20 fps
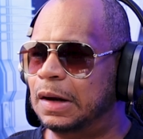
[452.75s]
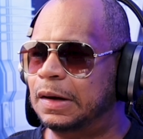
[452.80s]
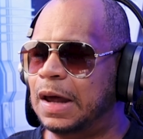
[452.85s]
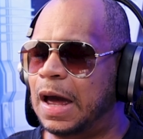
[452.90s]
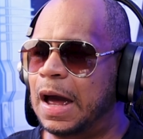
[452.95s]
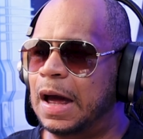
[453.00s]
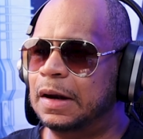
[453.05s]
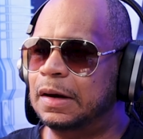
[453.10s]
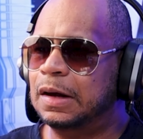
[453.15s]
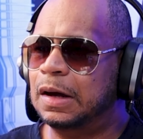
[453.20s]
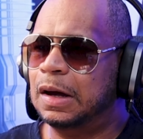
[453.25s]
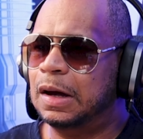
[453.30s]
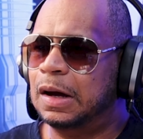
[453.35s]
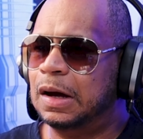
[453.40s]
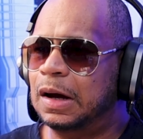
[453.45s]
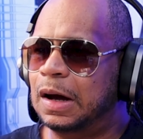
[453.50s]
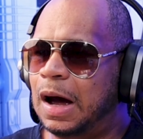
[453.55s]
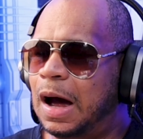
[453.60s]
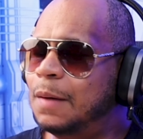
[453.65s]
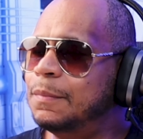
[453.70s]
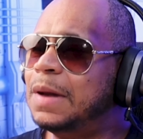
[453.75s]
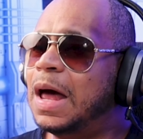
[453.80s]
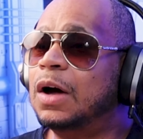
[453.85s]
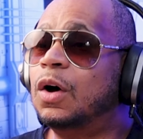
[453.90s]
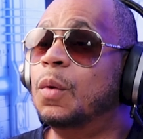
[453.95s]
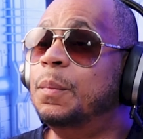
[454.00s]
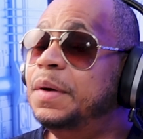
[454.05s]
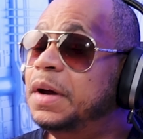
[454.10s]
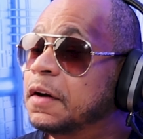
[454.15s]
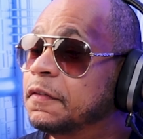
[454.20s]
that I'm not
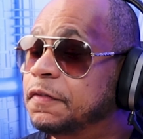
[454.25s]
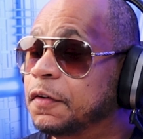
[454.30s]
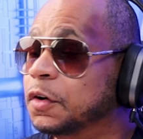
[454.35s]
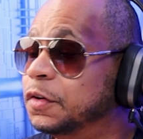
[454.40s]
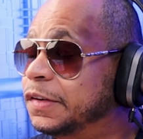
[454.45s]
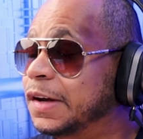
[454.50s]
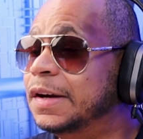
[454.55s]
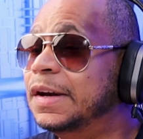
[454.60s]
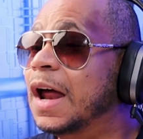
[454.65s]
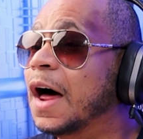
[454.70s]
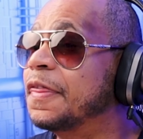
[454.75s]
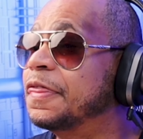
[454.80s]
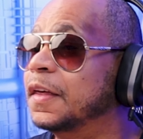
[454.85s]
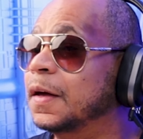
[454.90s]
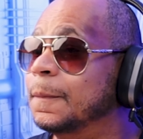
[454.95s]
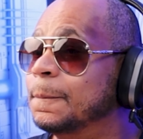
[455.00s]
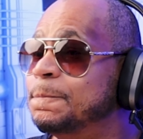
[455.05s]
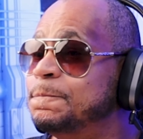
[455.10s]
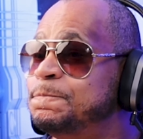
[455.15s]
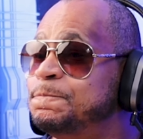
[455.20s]
gonna be the first at nothing.